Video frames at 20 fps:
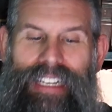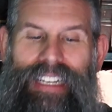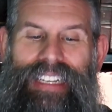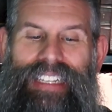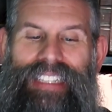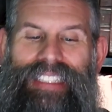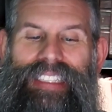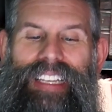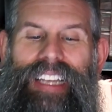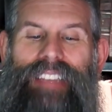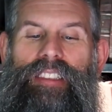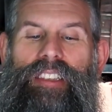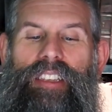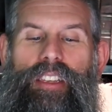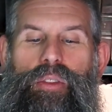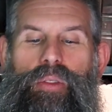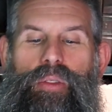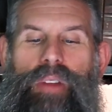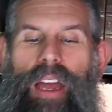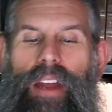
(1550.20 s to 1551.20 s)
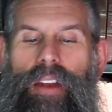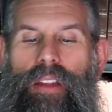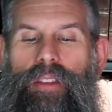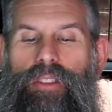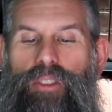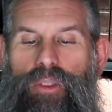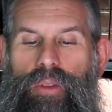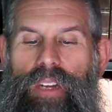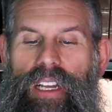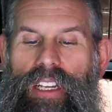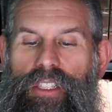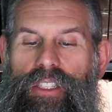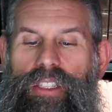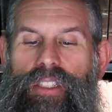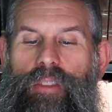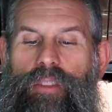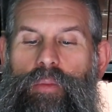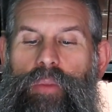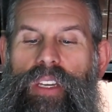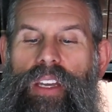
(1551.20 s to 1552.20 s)
In a sense, he united the two
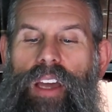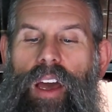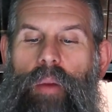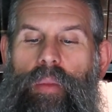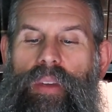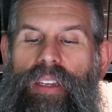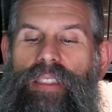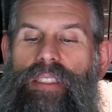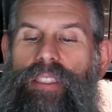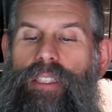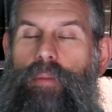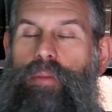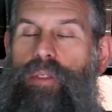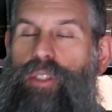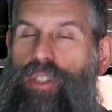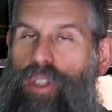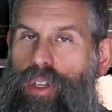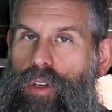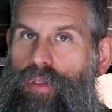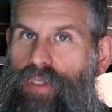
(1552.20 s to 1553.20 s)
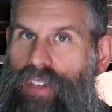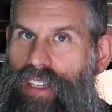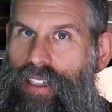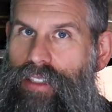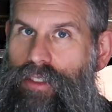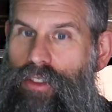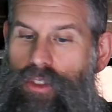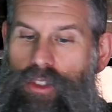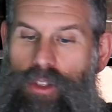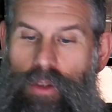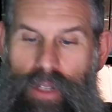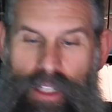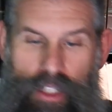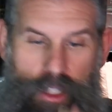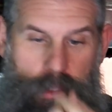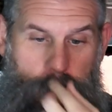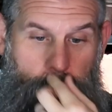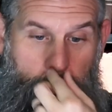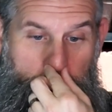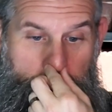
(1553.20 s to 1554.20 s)
nations, becoming subservient to Ishmael,